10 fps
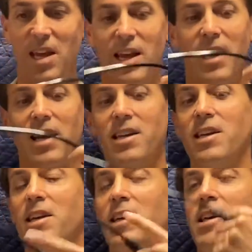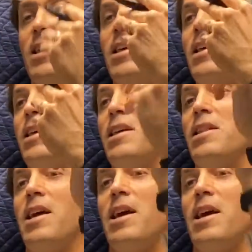and they